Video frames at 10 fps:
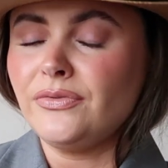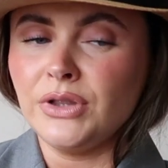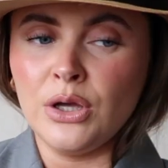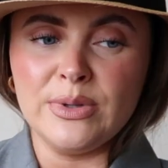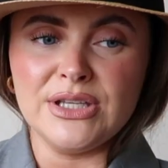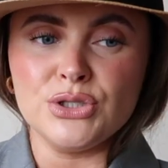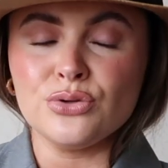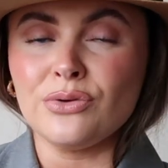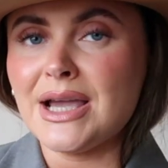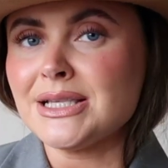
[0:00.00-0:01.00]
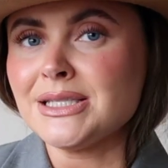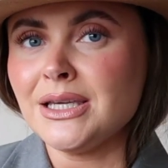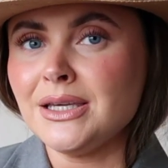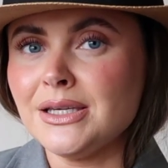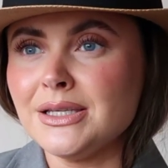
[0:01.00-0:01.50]
flowy
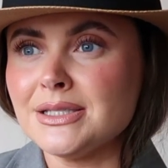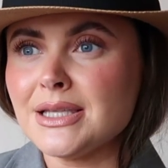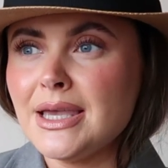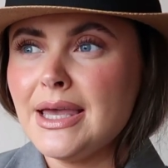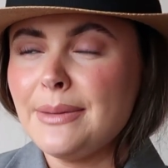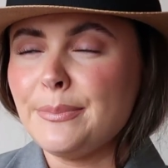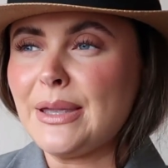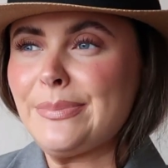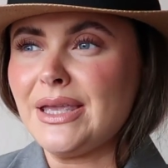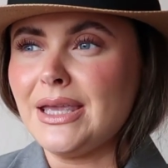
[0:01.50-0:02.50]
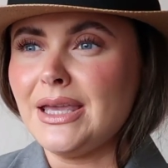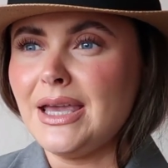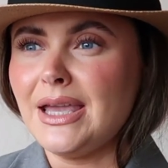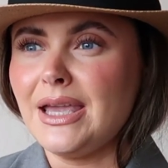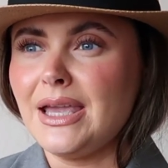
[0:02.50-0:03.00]
dresses,
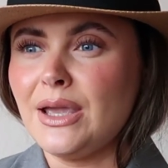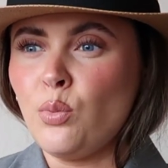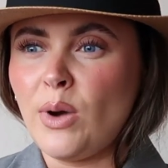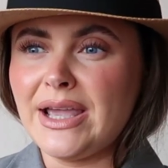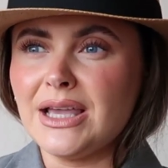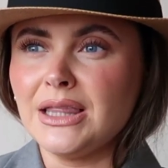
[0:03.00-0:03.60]
maybe a white